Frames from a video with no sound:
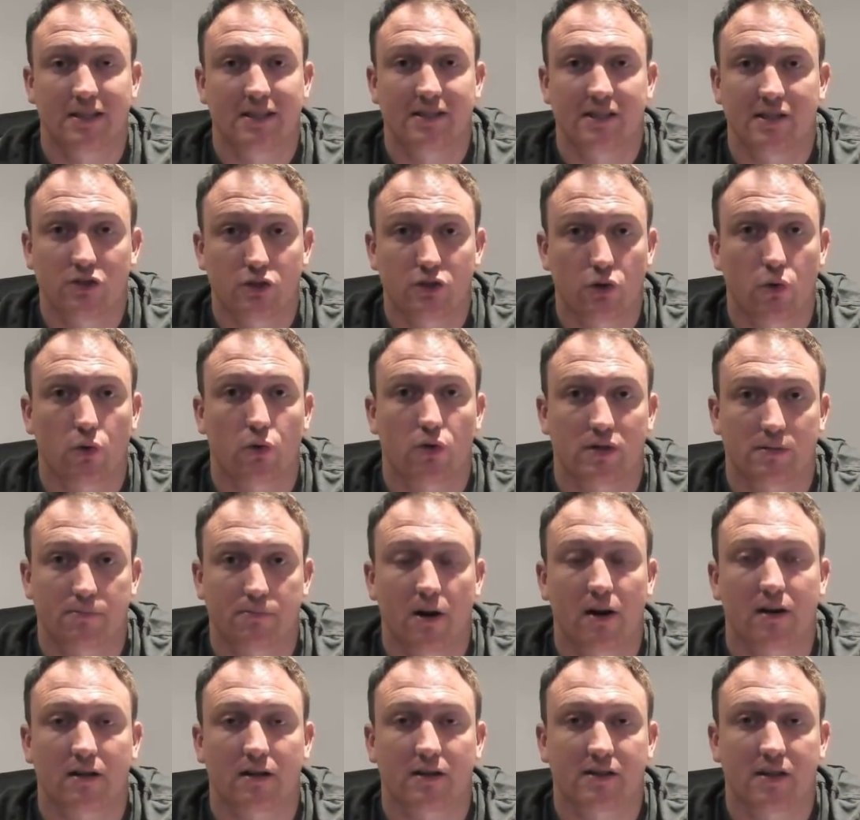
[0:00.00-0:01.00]
endorse
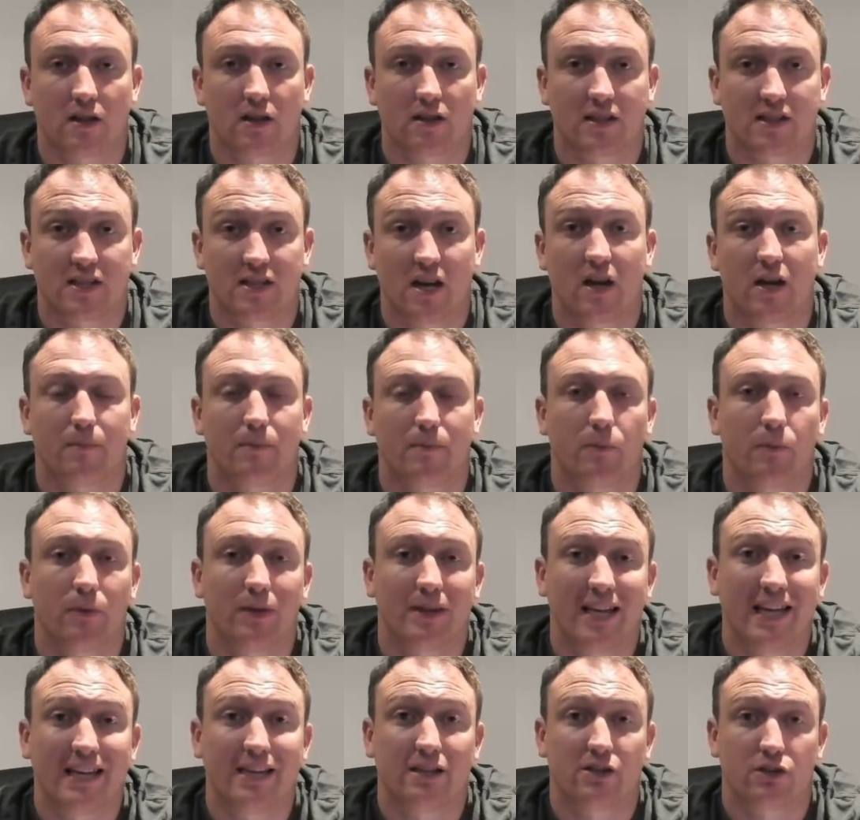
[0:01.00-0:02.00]
products all the time, and when
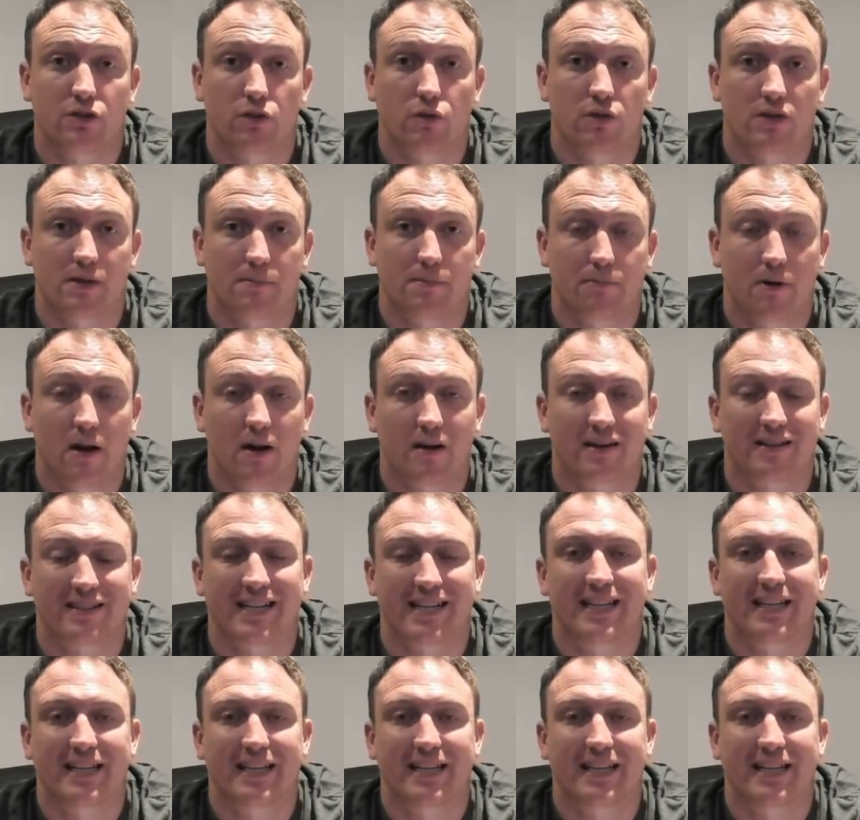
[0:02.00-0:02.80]
they endorse a product,